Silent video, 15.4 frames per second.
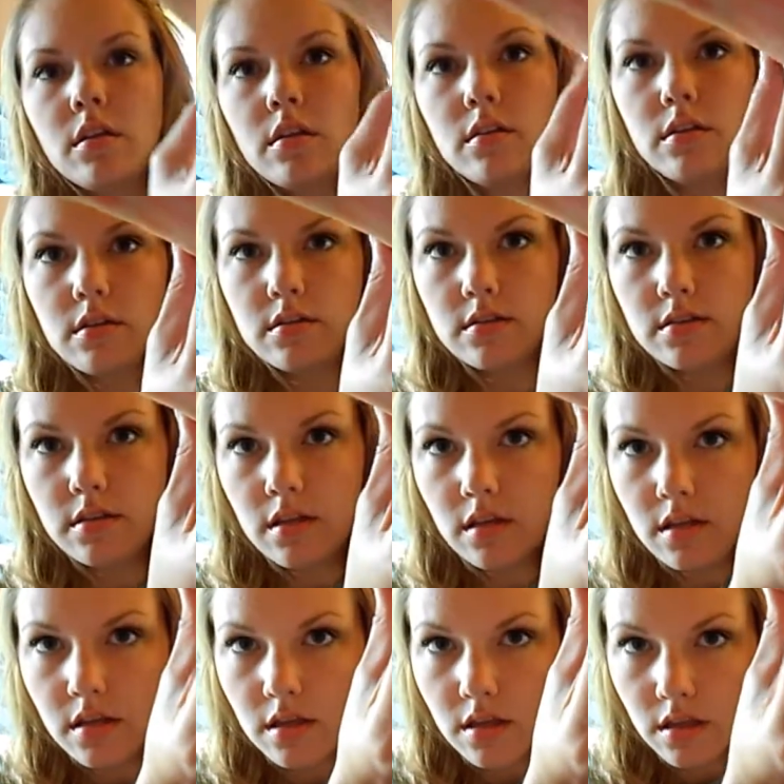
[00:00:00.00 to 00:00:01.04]
Looks
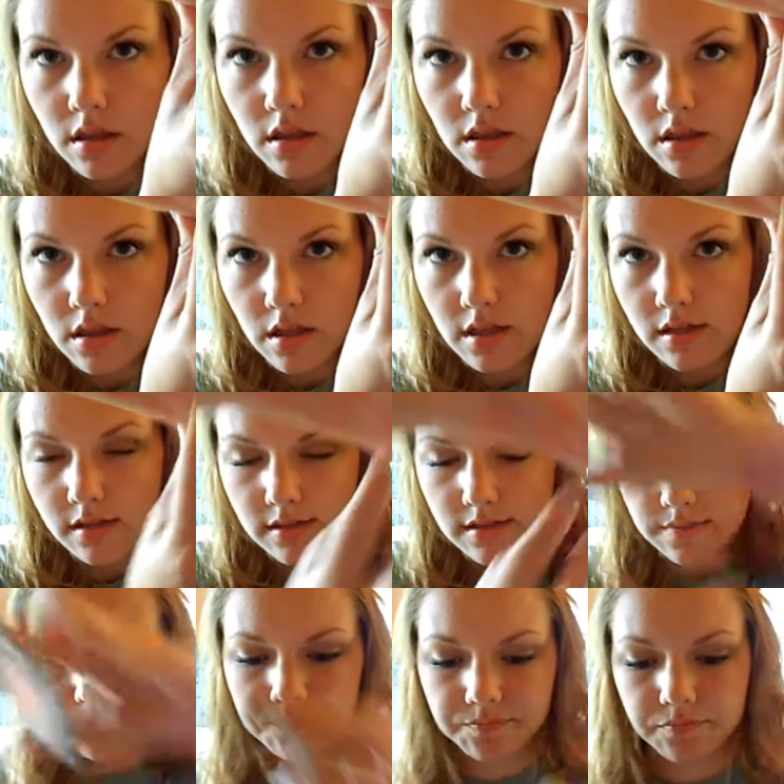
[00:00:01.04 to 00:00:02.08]
like
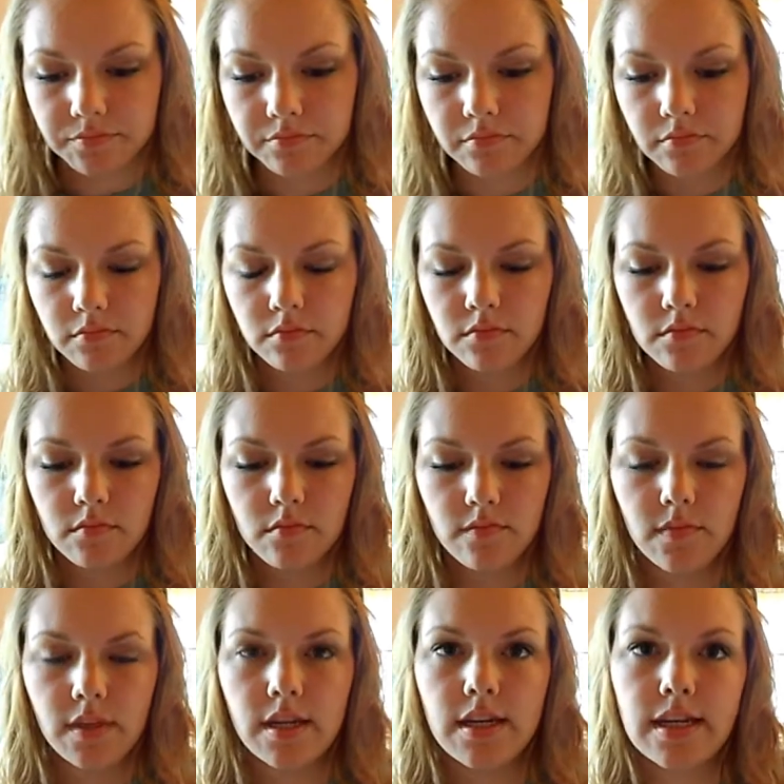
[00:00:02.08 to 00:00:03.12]
this.
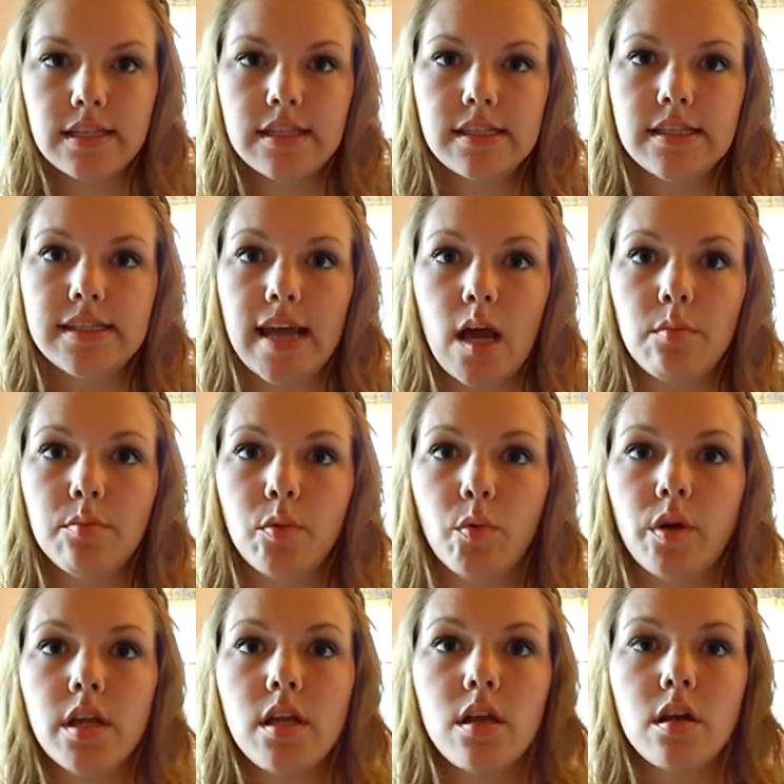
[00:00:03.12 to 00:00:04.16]
Next is Down
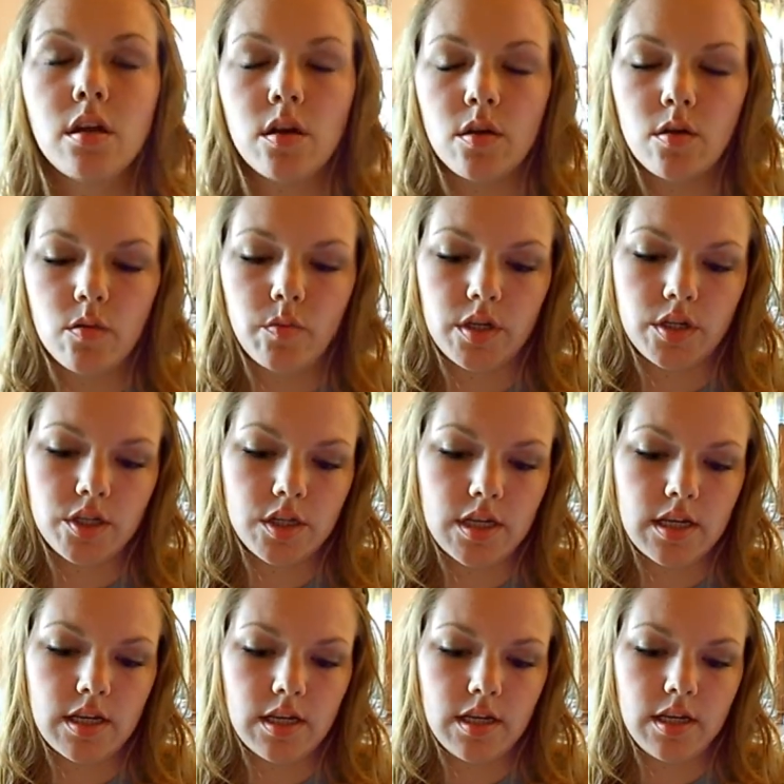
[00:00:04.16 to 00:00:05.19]
Boy, which
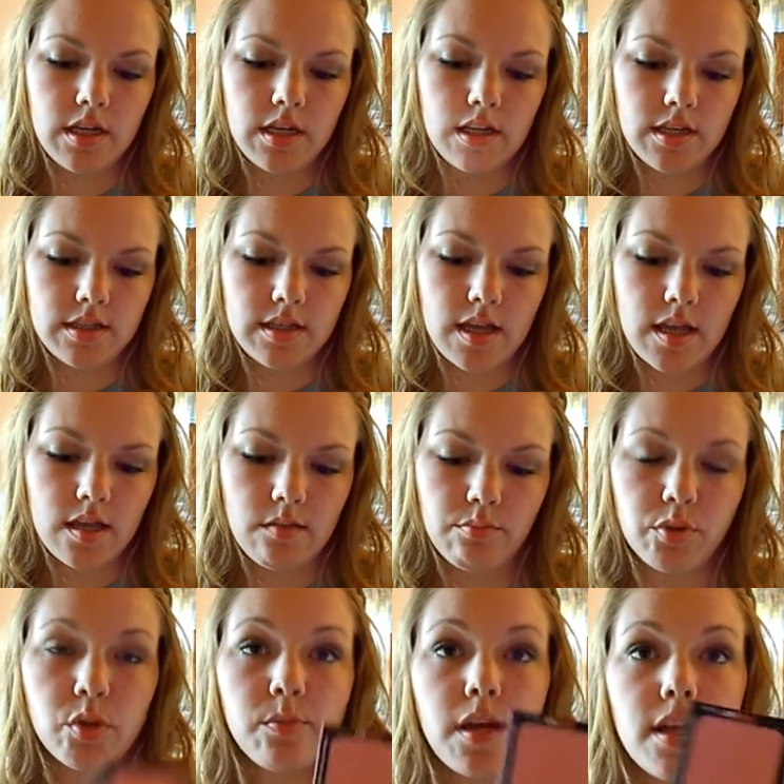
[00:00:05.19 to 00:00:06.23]
is a
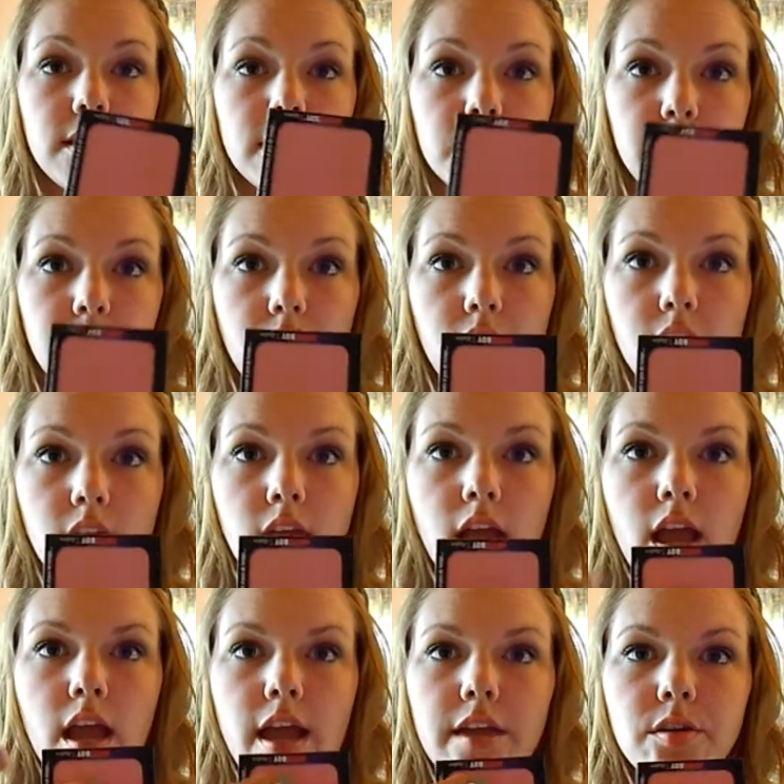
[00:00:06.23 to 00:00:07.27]
blue base pink.
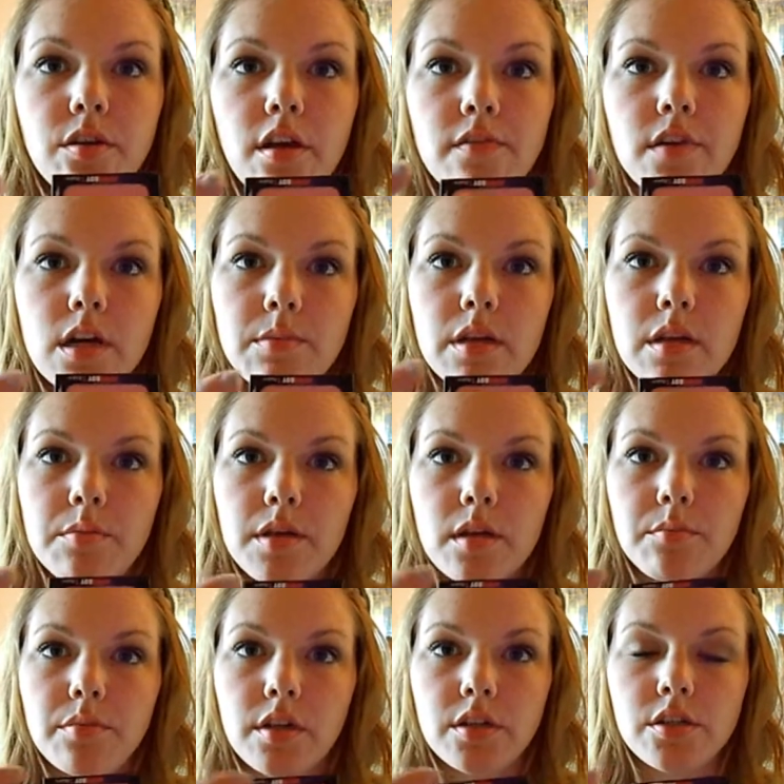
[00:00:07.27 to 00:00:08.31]
I don't have very many
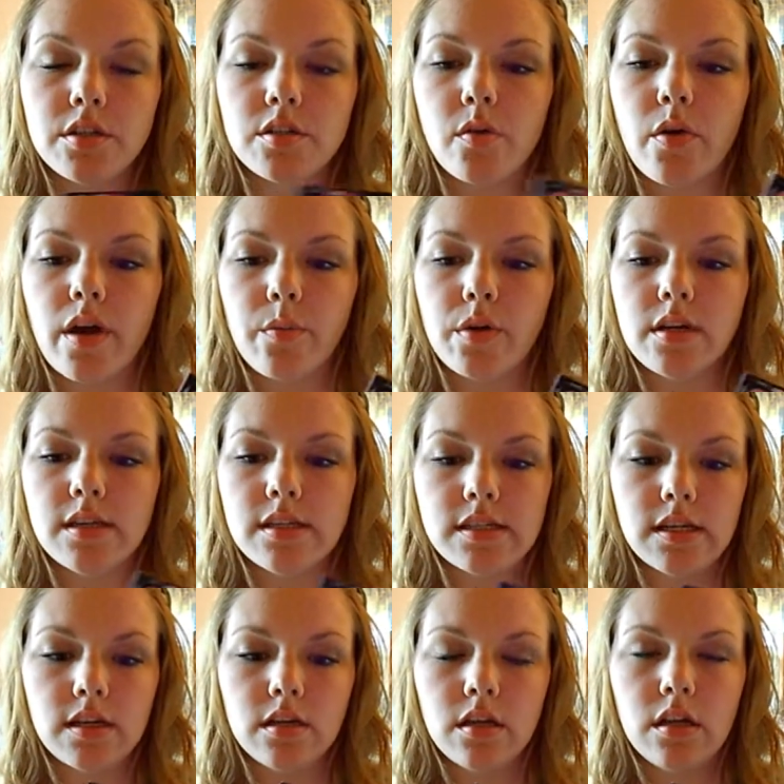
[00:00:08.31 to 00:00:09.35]
pink blushes, so I wanted
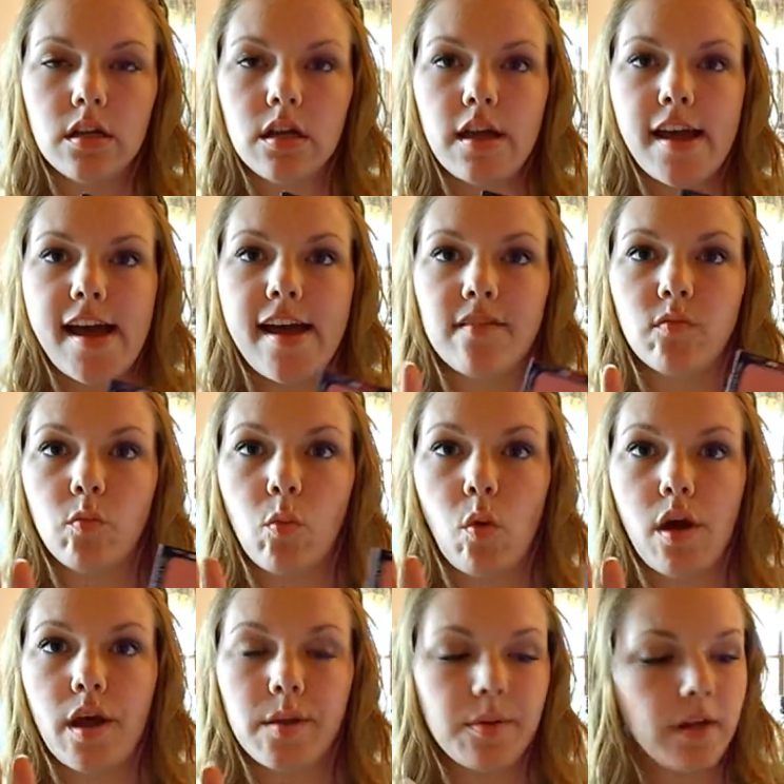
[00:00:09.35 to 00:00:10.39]
to have
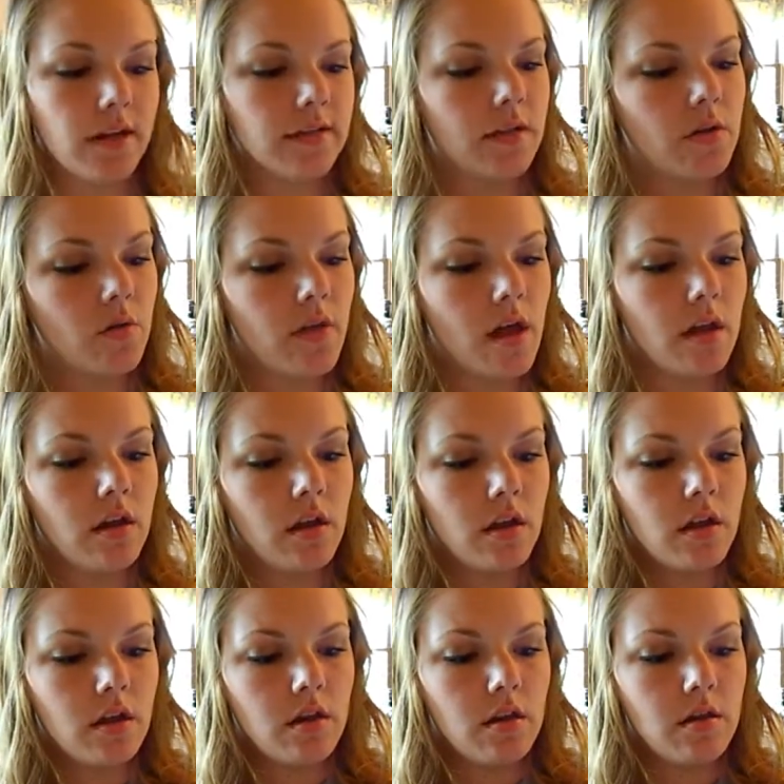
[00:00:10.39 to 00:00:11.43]
one because I know that
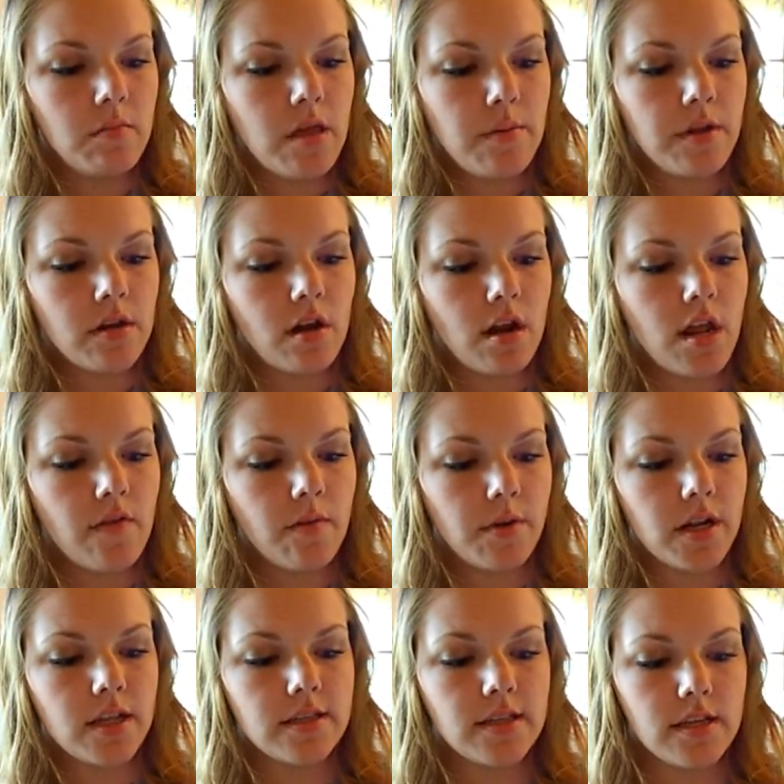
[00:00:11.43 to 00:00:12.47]
maybe not
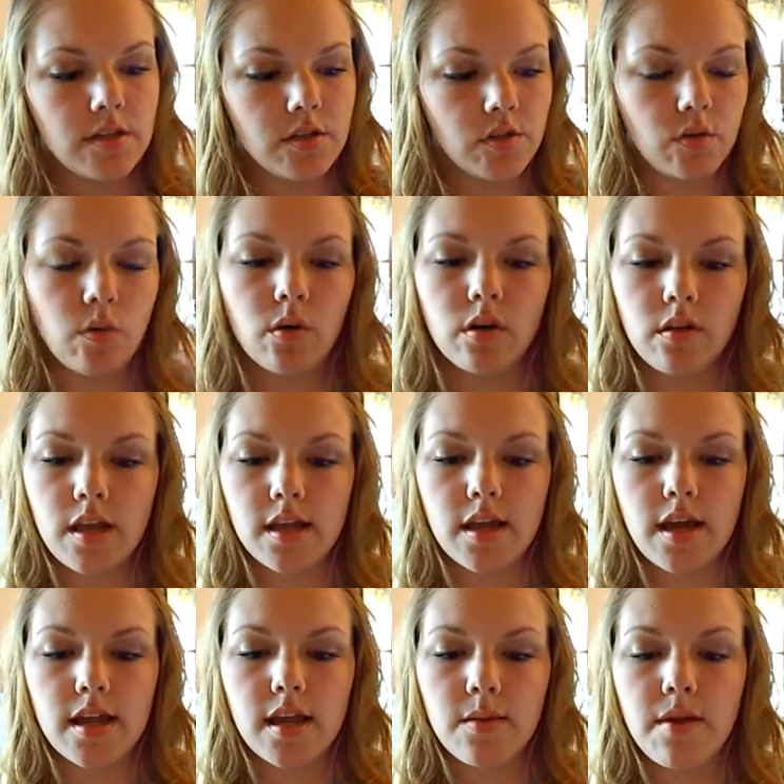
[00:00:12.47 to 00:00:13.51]
everybody is into coral like
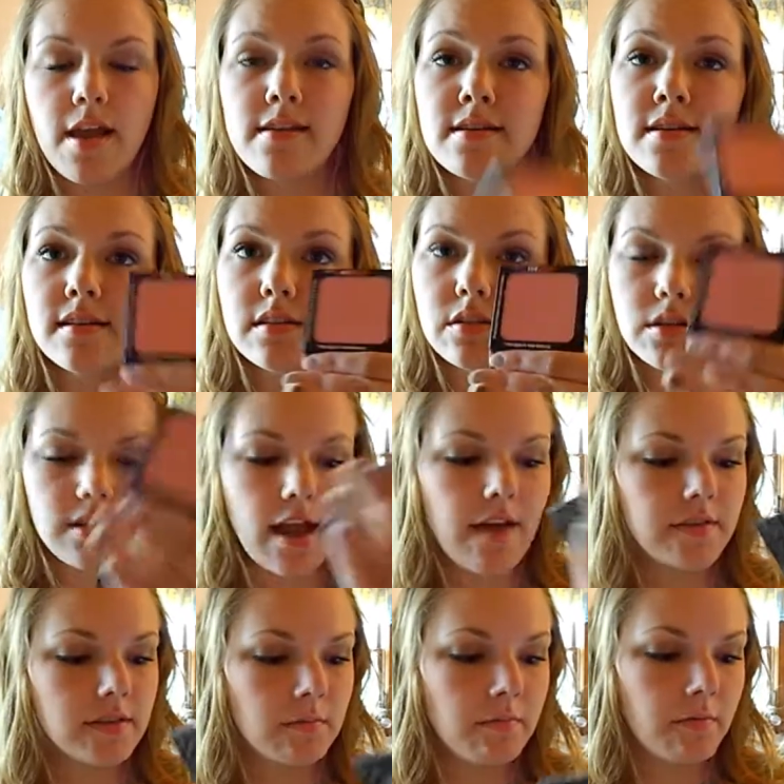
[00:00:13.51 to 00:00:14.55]
I am, and it is good to
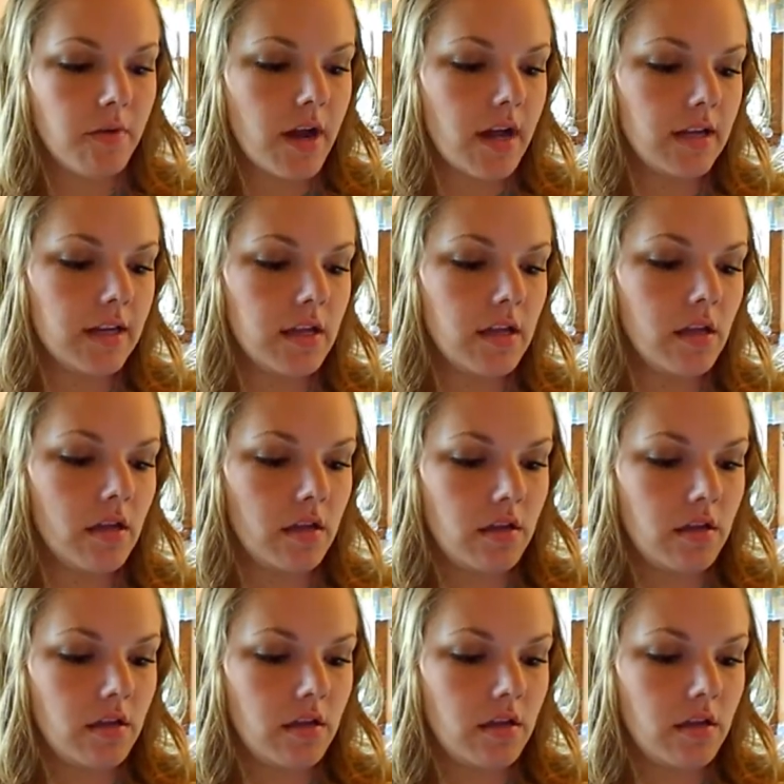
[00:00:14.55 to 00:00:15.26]
have some variety.